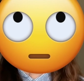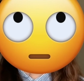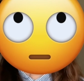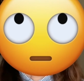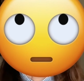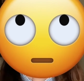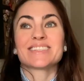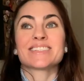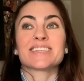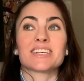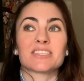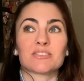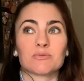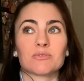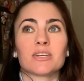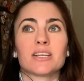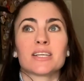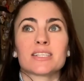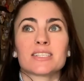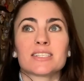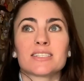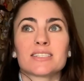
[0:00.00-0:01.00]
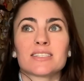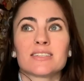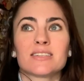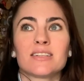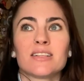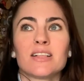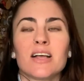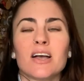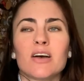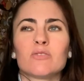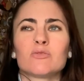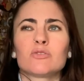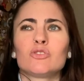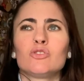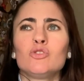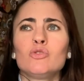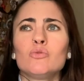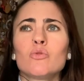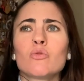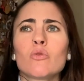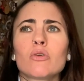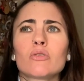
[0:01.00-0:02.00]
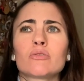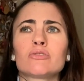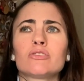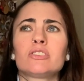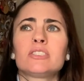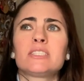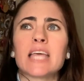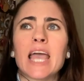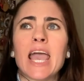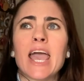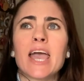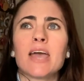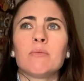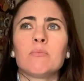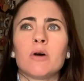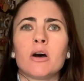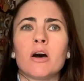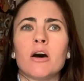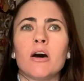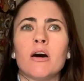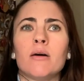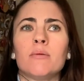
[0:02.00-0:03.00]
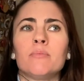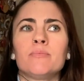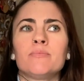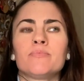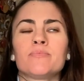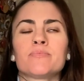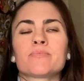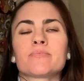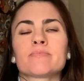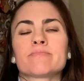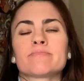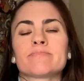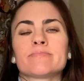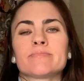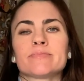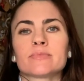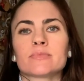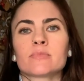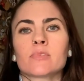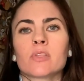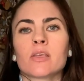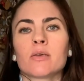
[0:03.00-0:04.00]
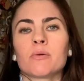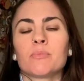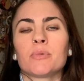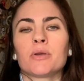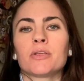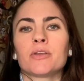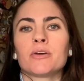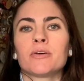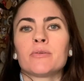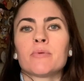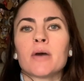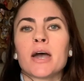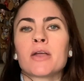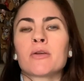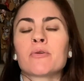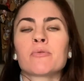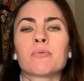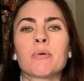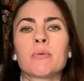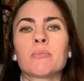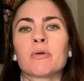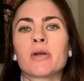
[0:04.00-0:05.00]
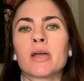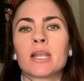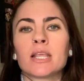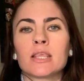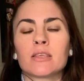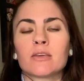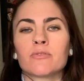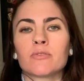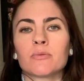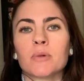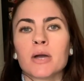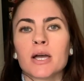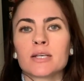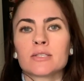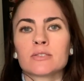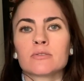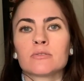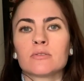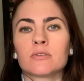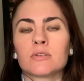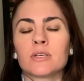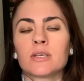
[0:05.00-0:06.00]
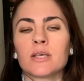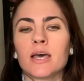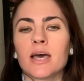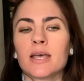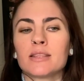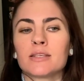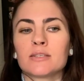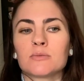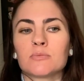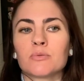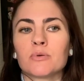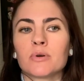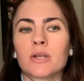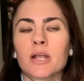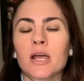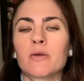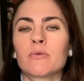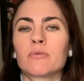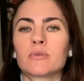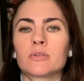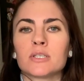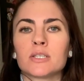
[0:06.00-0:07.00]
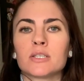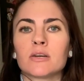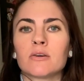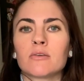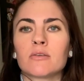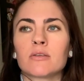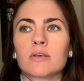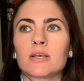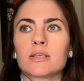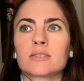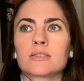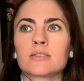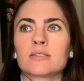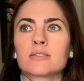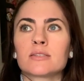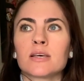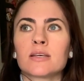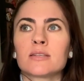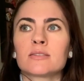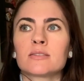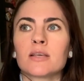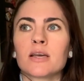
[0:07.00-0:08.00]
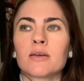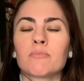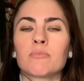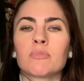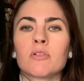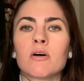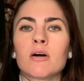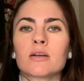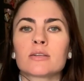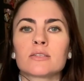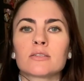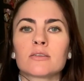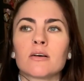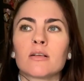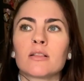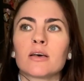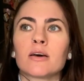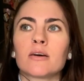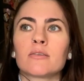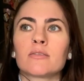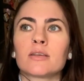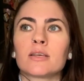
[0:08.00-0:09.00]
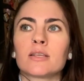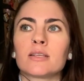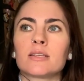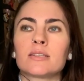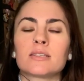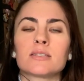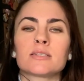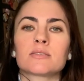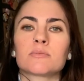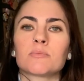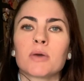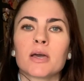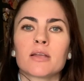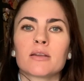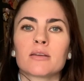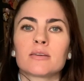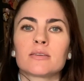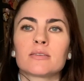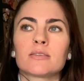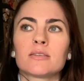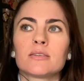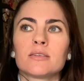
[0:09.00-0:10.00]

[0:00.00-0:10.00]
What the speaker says: Because that's what I did. You don't understand, Mom. But, you know, I don't remember anything from high school at this point. I really don't. It's I blocked it all out and it doesn't matter.